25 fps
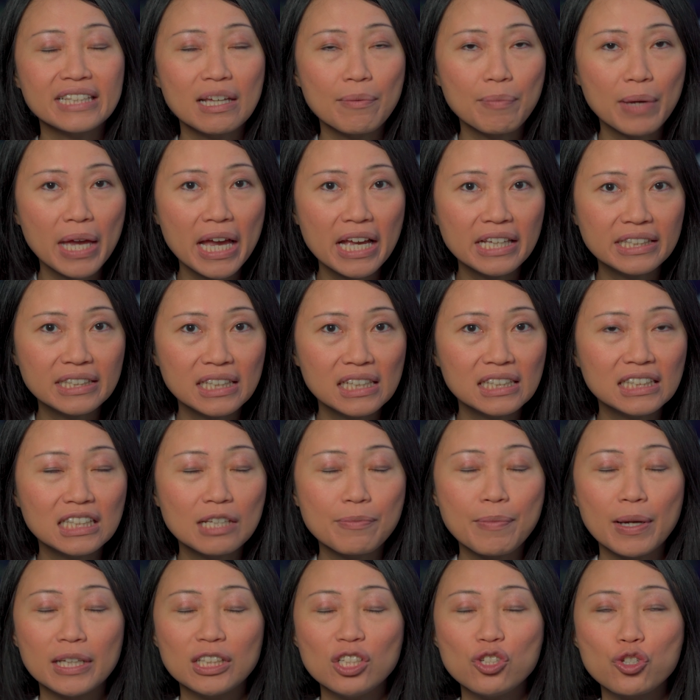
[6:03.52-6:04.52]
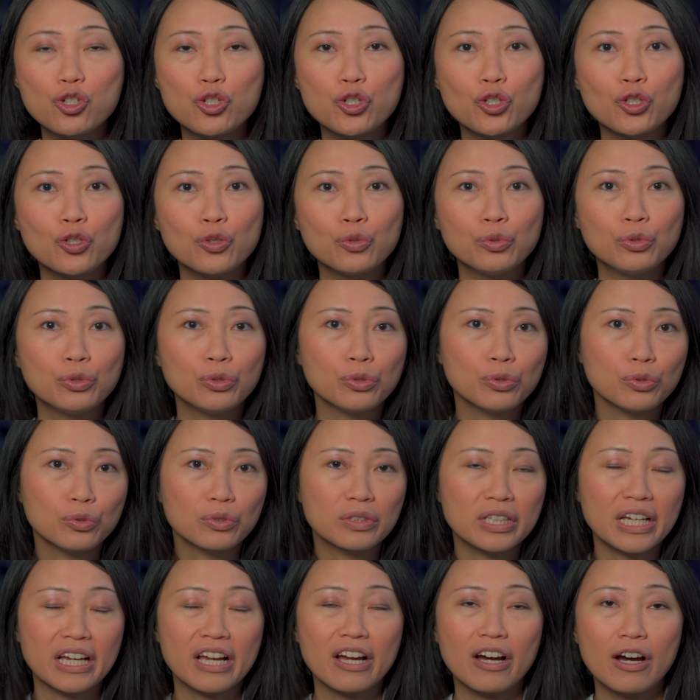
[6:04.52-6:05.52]
some cases, they might need you
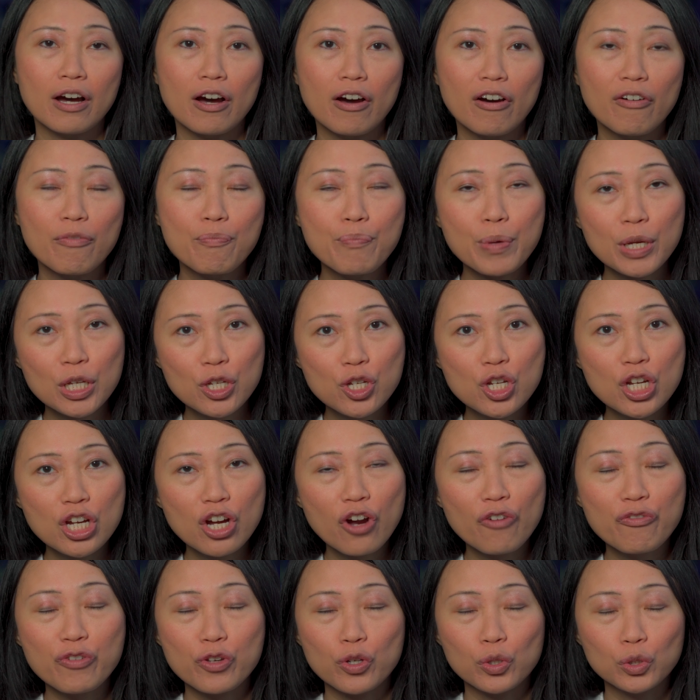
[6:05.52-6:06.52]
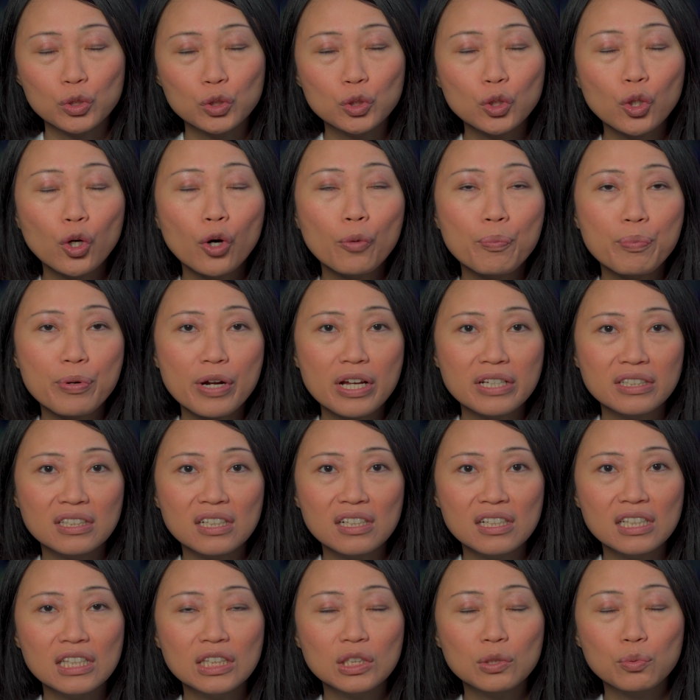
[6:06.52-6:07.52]
to take a picture of your store
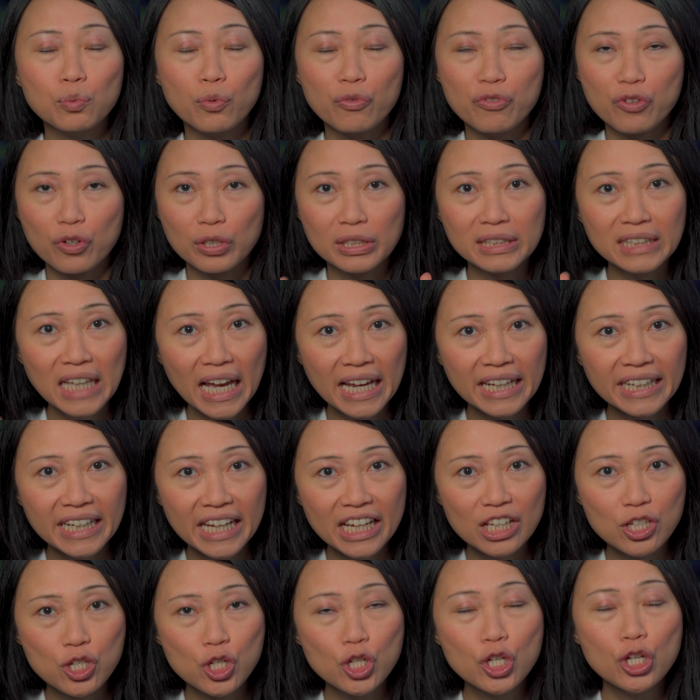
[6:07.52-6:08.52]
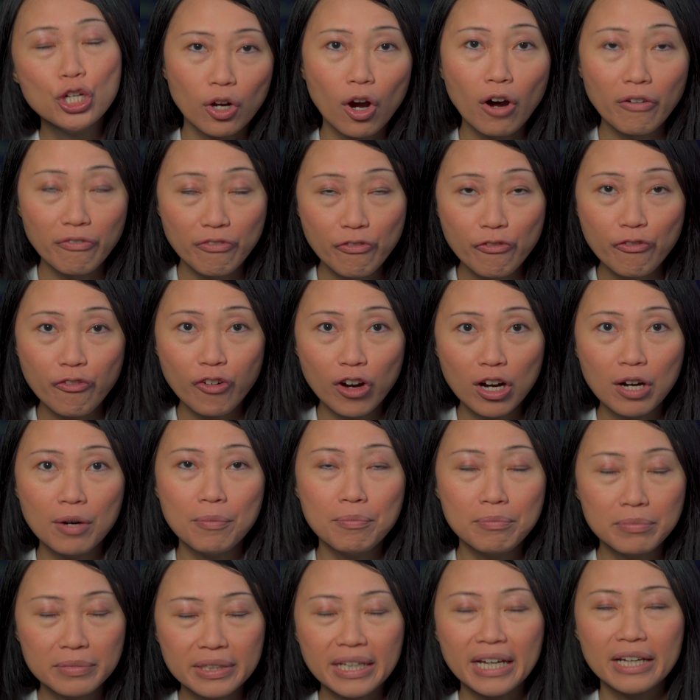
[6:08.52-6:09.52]
presence with your signage,
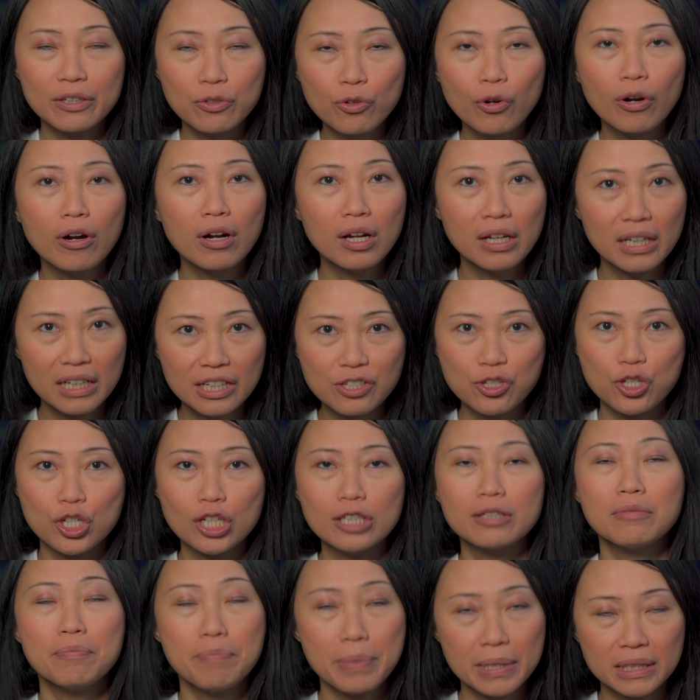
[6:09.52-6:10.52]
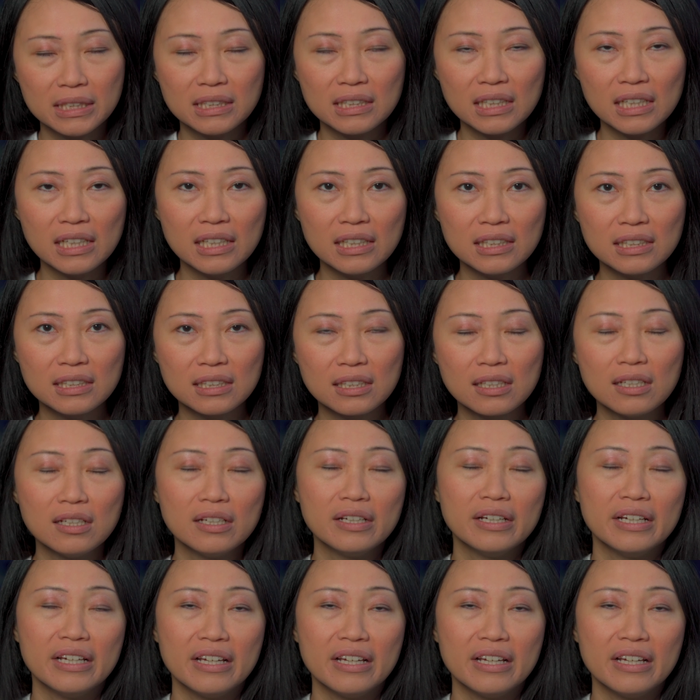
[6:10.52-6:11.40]
confirm that you're a legit business.